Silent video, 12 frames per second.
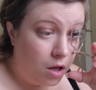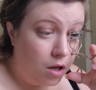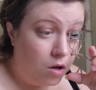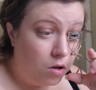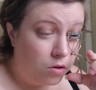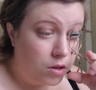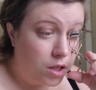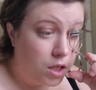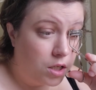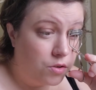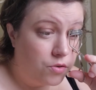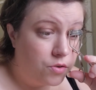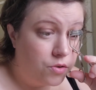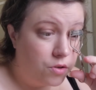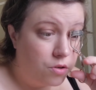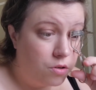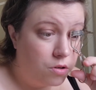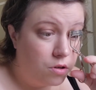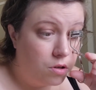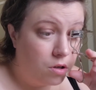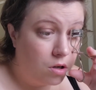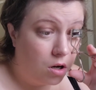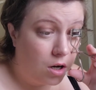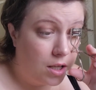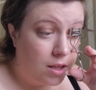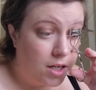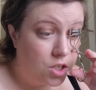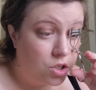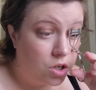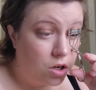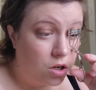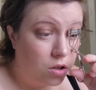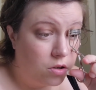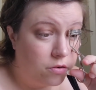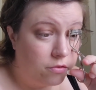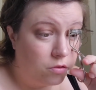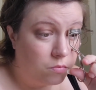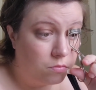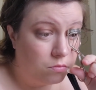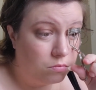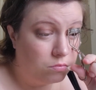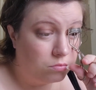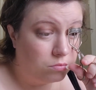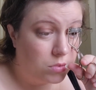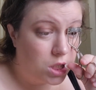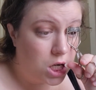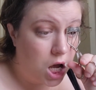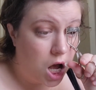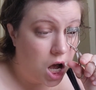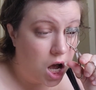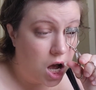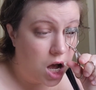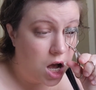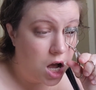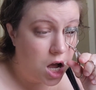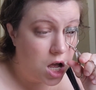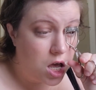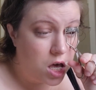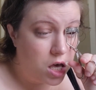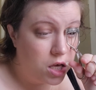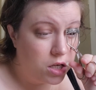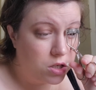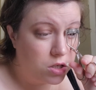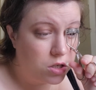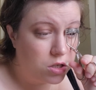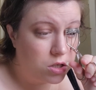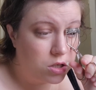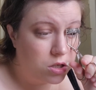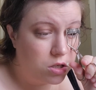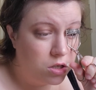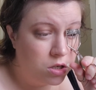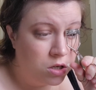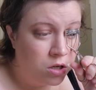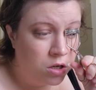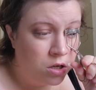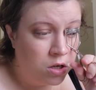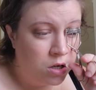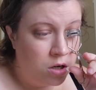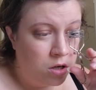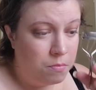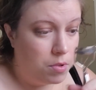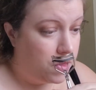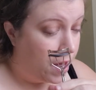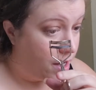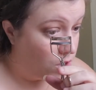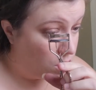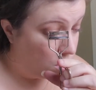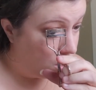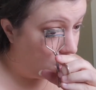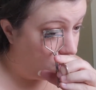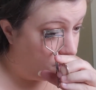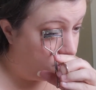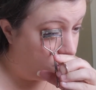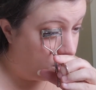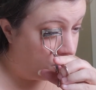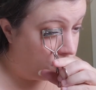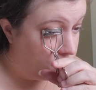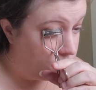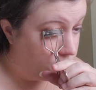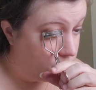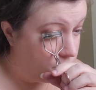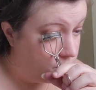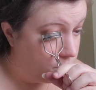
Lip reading: I got these eyelash curlers from Target, but they are just elf ones.